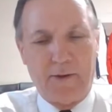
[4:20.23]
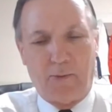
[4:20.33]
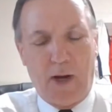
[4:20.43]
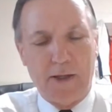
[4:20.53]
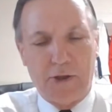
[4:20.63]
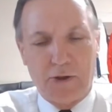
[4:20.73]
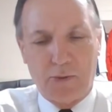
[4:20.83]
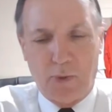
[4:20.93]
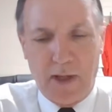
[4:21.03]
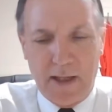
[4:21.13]
Then the
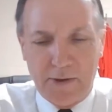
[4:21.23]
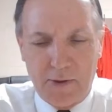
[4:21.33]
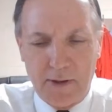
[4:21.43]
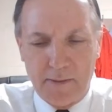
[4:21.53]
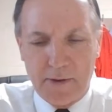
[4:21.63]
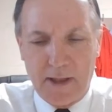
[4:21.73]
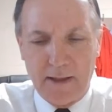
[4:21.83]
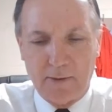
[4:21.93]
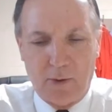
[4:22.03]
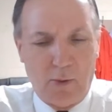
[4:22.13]
righteous will answer him,
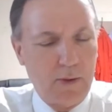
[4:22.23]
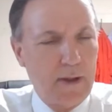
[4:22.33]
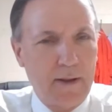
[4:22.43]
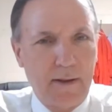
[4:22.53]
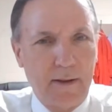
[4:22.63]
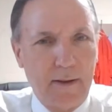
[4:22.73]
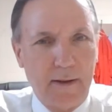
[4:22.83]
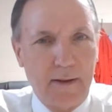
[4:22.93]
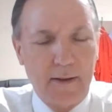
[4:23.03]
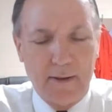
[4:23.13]
saying, 'Lord,
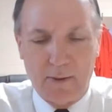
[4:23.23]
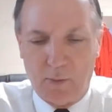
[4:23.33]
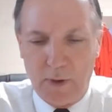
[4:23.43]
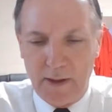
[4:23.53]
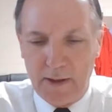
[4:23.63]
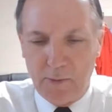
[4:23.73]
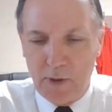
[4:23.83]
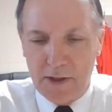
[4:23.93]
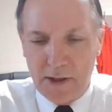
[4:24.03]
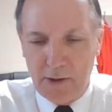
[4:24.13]
when did
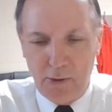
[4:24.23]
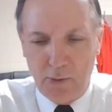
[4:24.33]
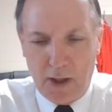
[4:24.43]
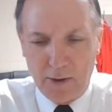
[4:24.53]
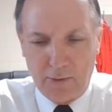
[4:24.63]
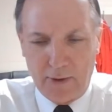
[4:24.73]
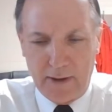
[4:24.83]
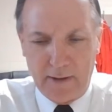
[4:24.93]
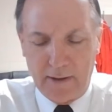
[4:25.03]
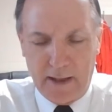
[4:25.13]
we see you
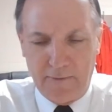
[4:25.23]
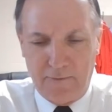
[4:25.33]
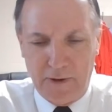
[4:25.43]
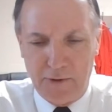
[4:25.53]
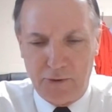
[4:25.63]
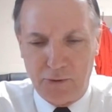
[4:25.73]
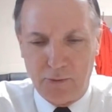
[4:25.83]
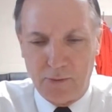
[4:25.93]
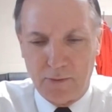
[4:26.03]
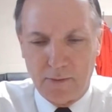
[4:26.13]
hungry and feed
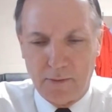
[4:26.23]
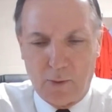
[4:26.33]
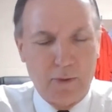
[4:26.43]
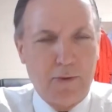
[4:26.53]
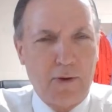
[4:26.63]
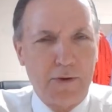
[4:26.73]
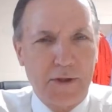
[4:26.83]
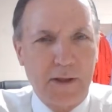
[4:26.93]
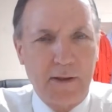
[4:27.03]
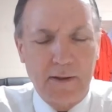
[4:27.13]
you, or
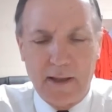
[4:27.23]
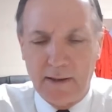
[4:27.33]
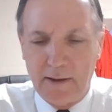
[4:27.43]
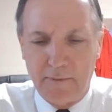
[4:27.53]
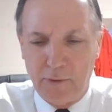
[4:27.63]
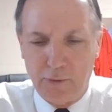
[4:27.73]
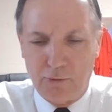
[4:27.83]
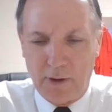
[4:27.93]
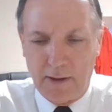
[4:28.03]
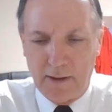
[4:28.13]
thirsty and give you
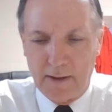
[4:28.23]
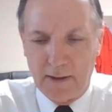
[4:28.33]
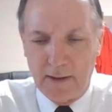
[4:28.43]
drink?